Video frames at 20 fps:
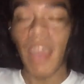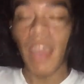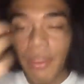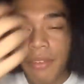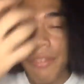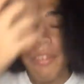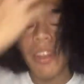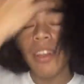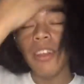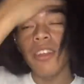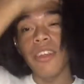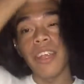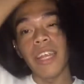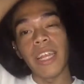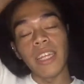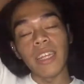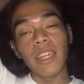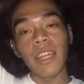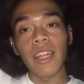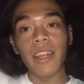I feel
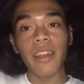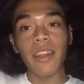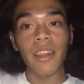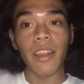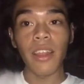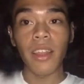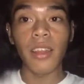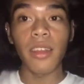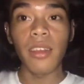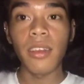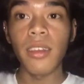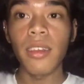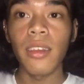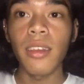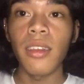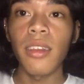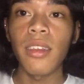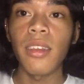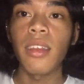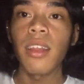great. And then,
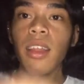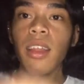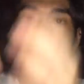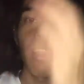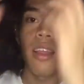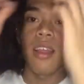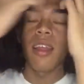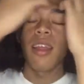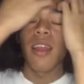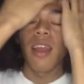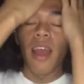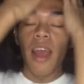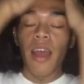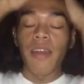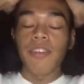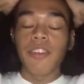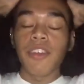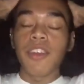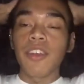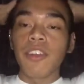
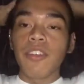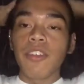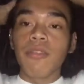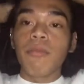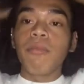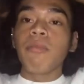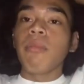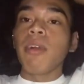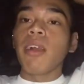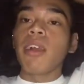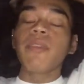after kong